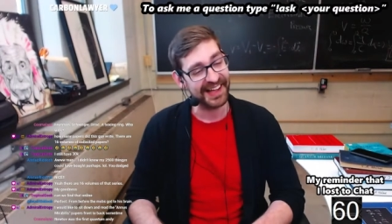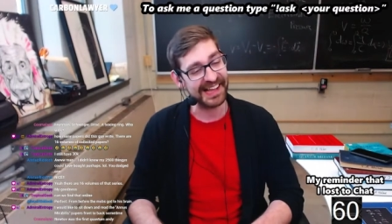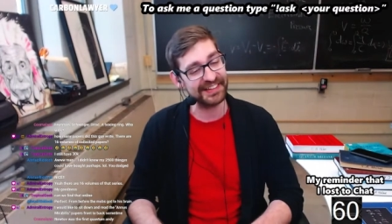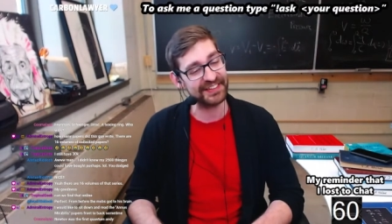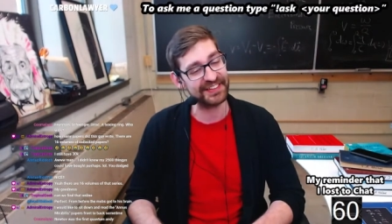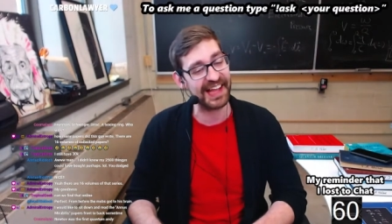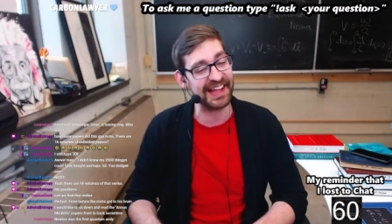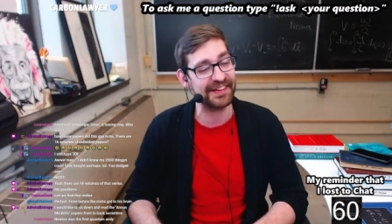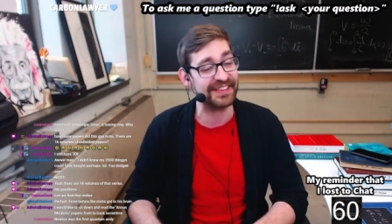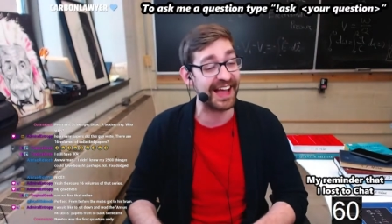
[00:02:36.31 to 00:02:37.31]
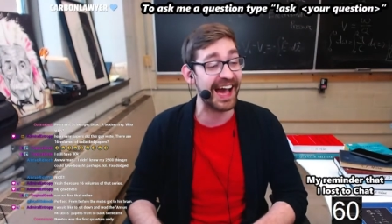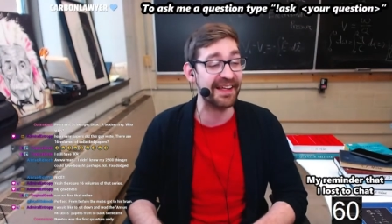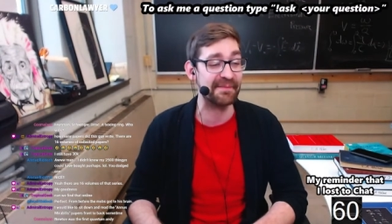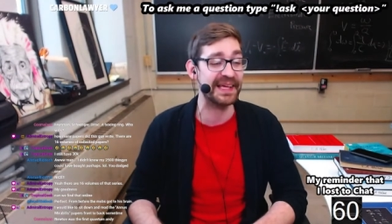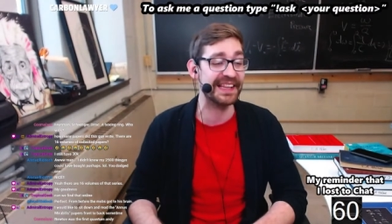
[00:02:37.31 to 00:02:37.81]
and it's just like it's
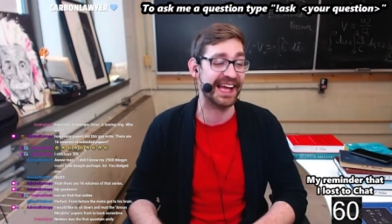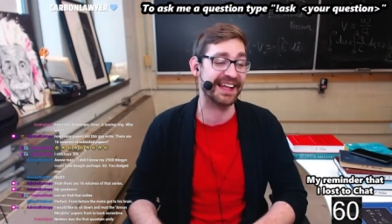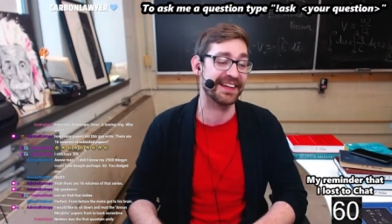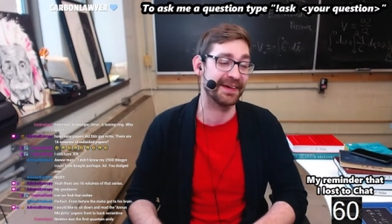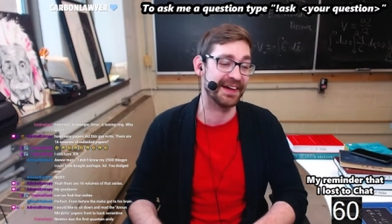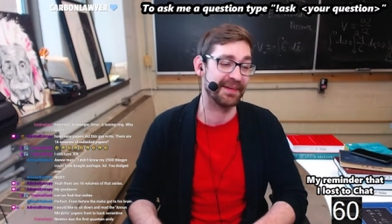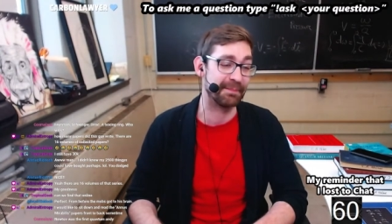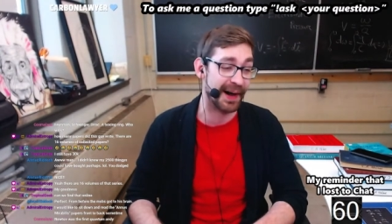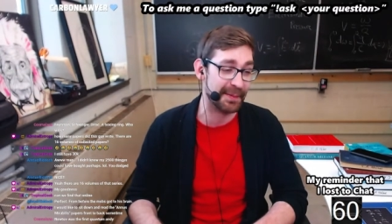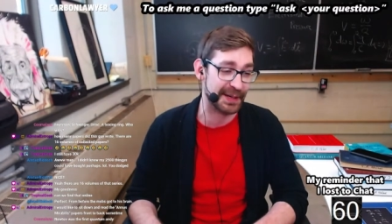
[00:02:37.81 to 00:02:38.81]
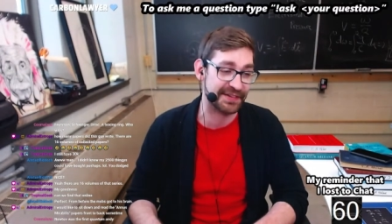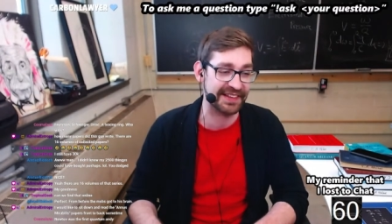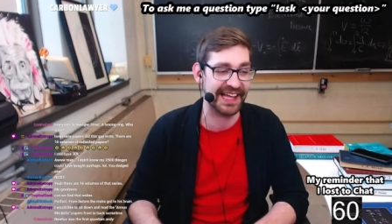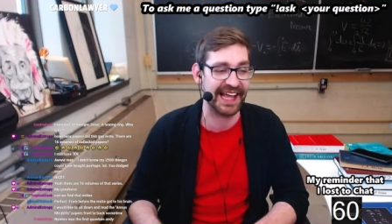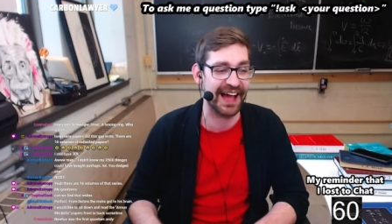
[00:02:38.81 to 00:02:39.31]
gotta be like a bummer to
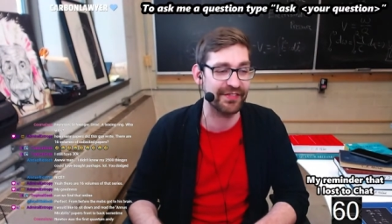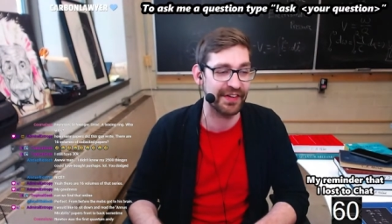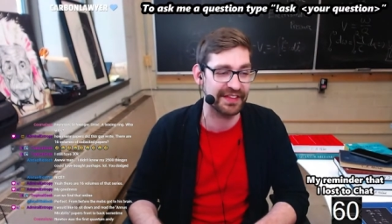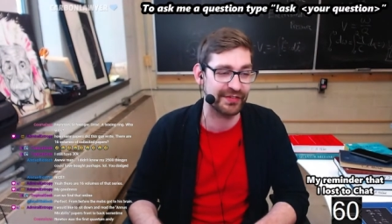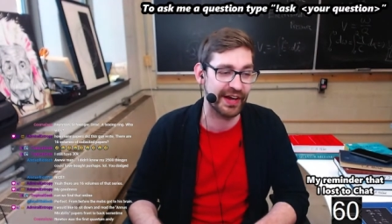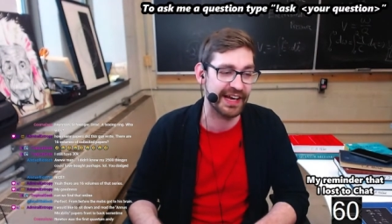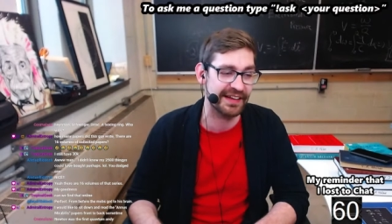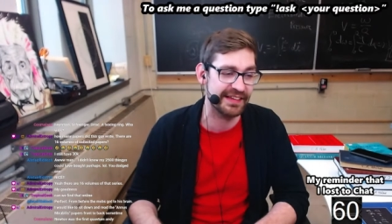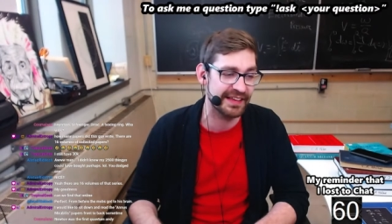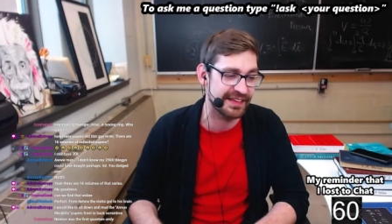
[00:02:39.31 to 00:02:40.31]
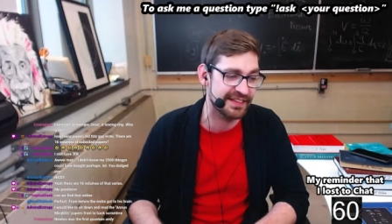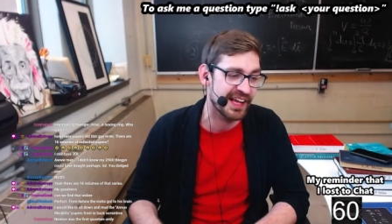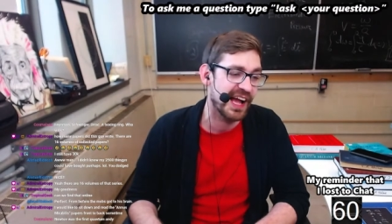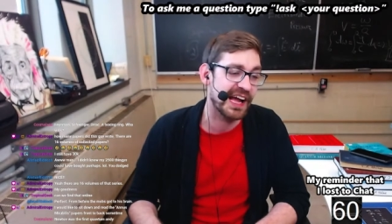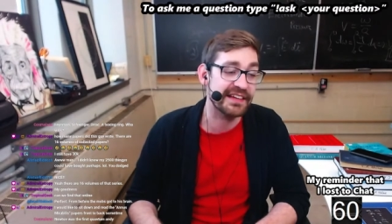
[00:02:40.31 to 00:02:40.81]
like have all these great ideas
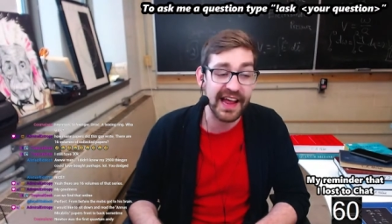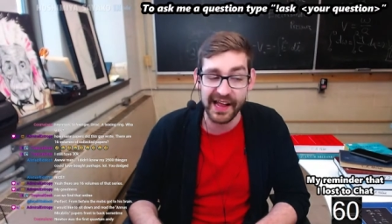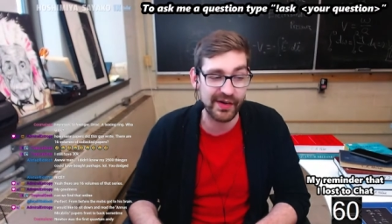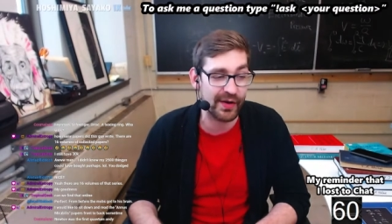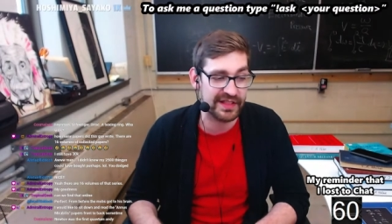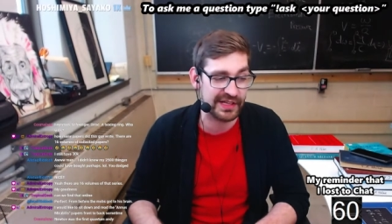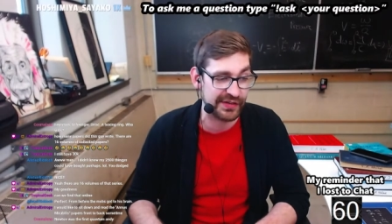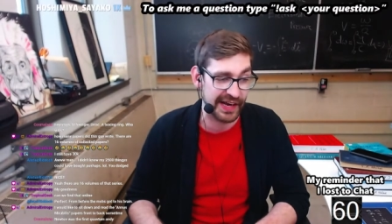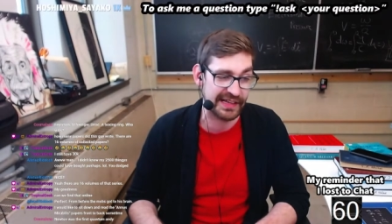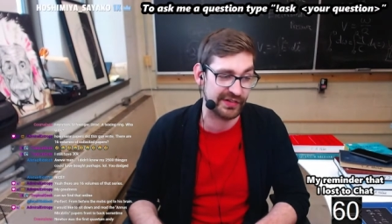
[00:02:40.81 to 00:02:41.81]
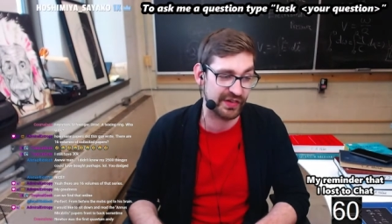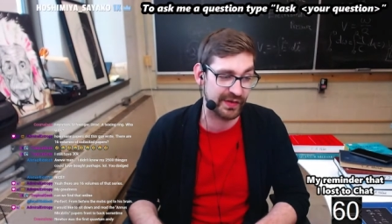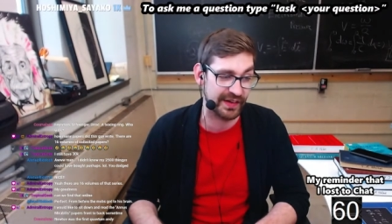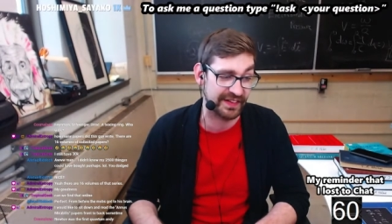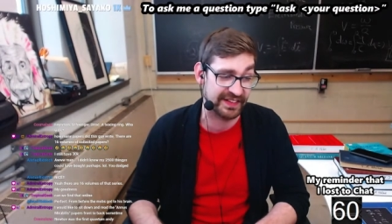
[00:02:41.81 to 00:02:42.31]
and not know that they're great to just
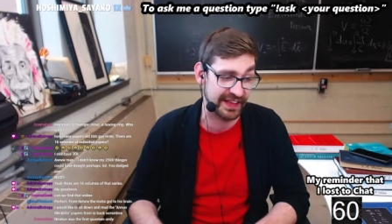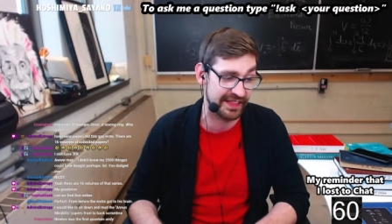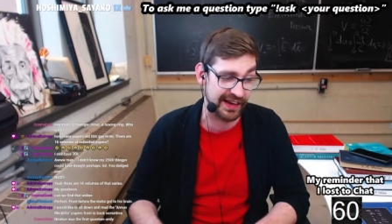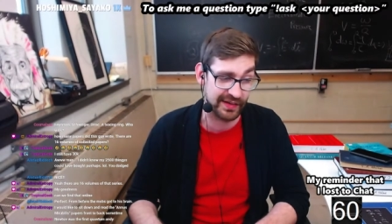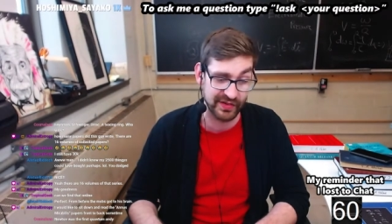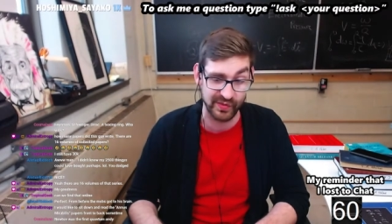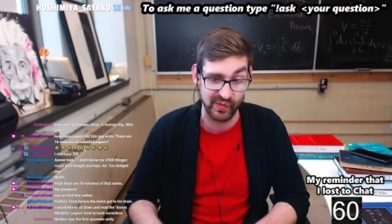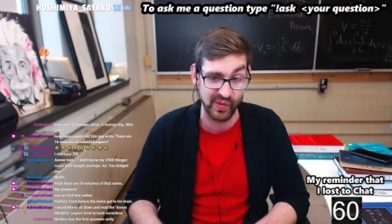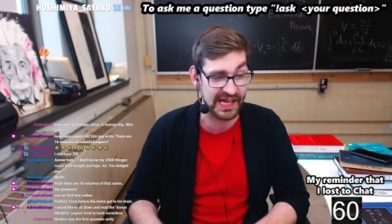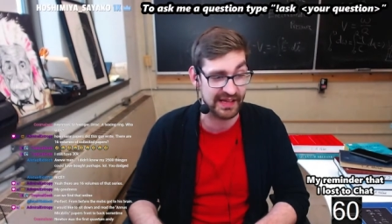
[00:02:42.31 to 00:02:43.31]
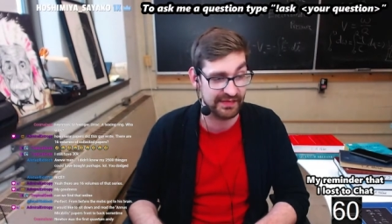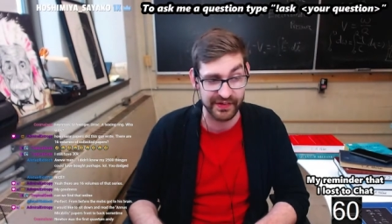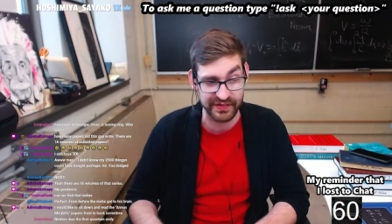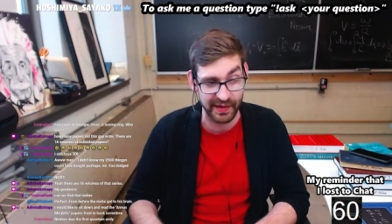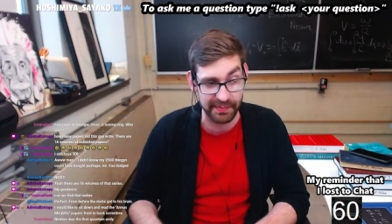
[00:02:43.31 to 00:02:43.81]
sort of sit there and just wait
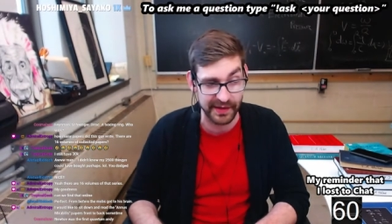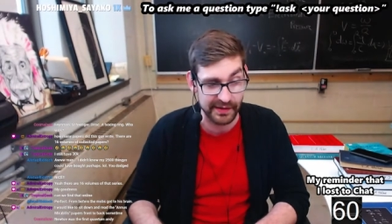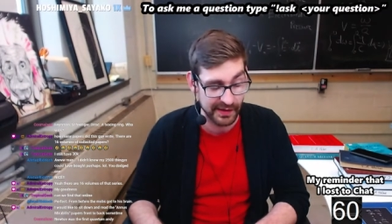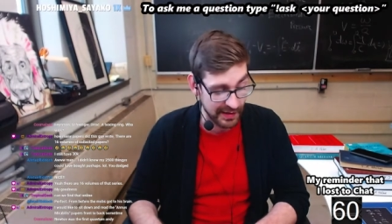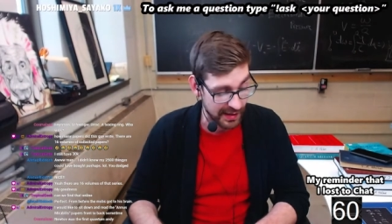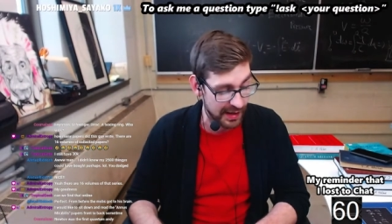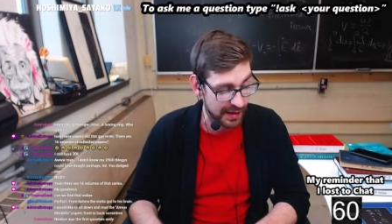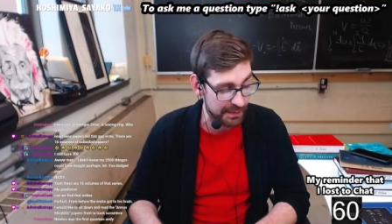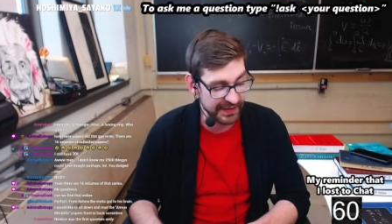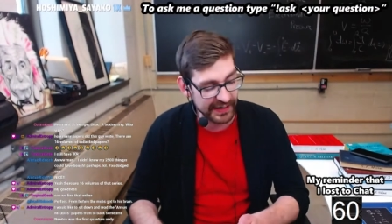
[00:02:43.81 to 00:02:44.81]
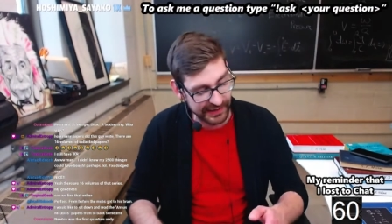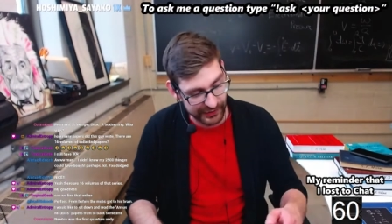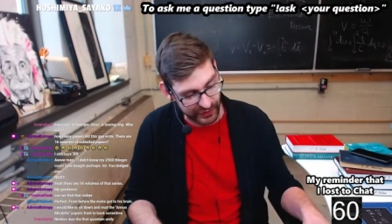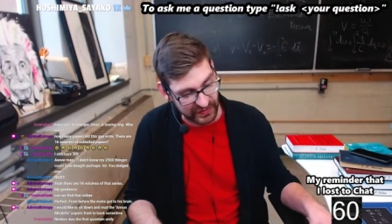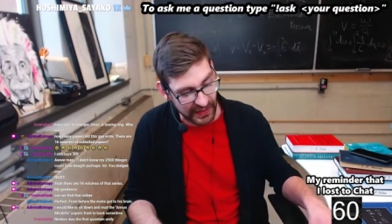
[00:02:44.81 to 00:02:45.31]
for something um, very
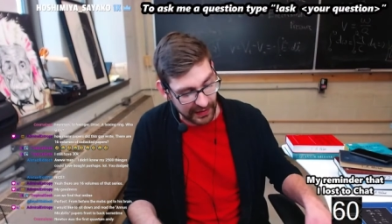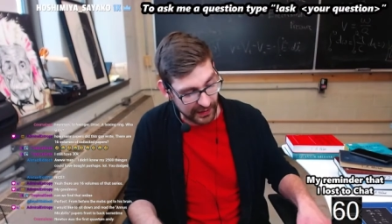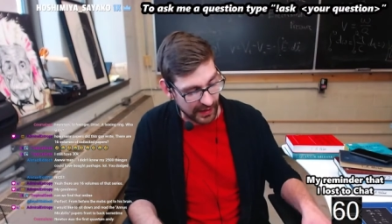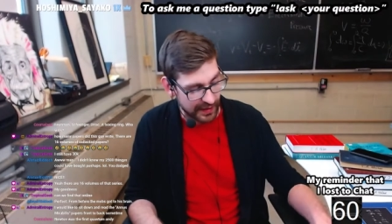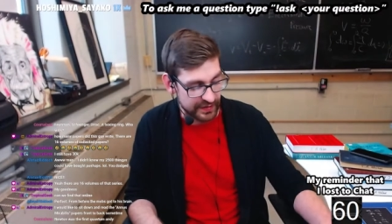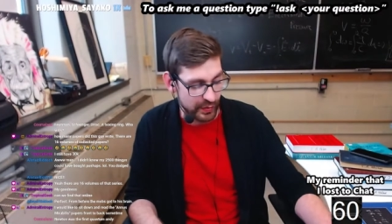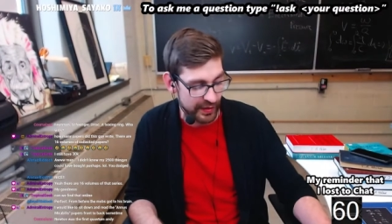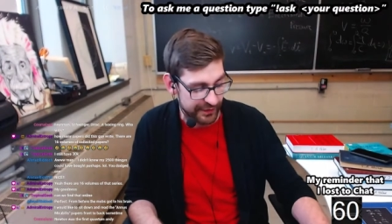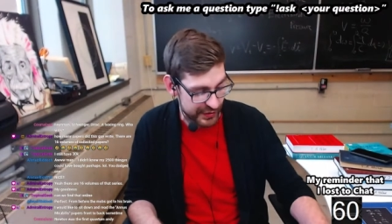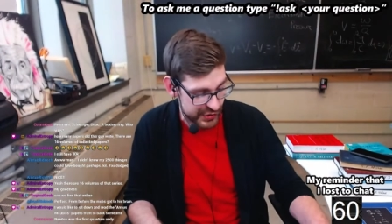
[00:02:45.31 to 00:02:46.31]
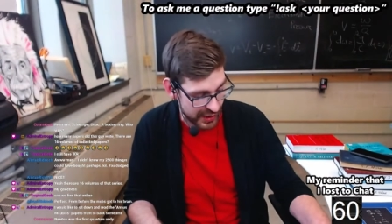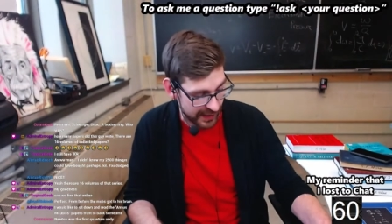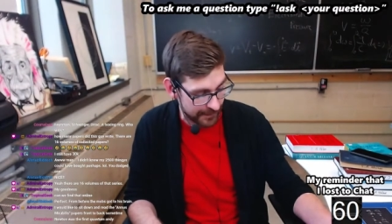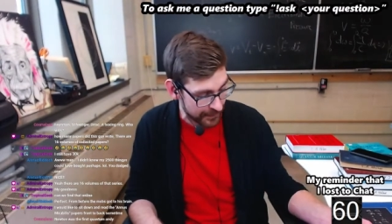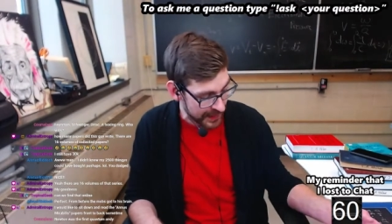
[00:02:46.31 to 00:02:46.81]
interesting uh, story for sure